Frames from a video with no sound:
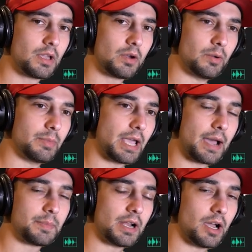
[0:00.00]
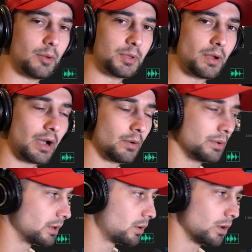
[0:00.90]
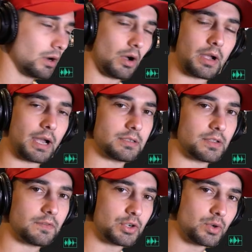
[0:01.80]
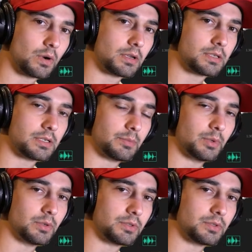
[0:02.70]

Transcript: we Would be happy to help you out. We record all kinds of short, simple